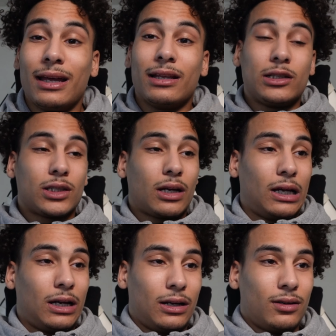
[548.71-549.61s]
There's a
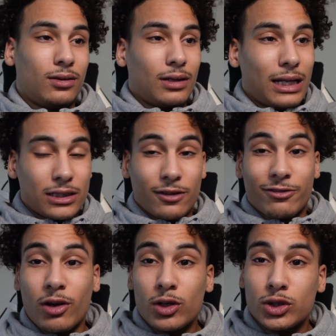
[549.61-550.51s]
uh it's the
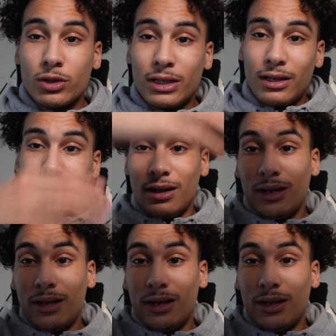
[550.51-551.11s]
first street